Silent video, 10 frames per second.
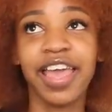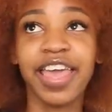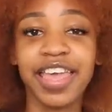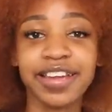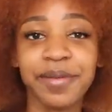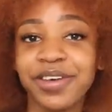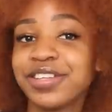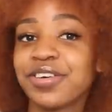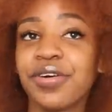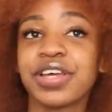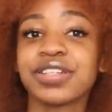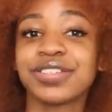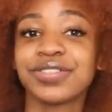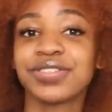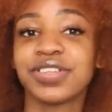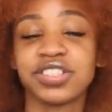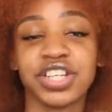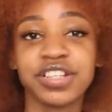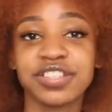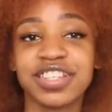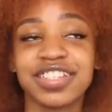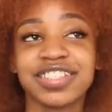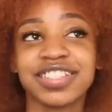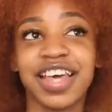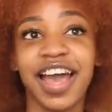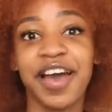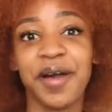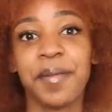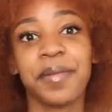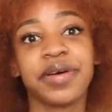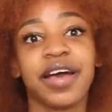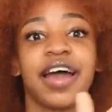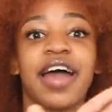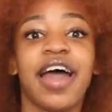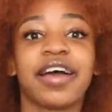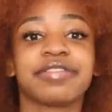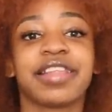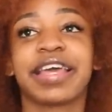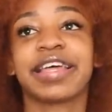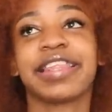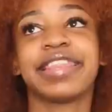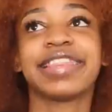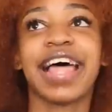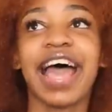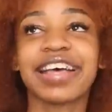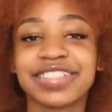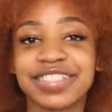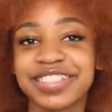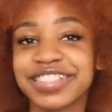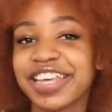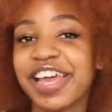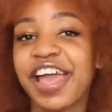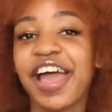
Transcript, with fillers: And I'm going to go into the changes um, like last.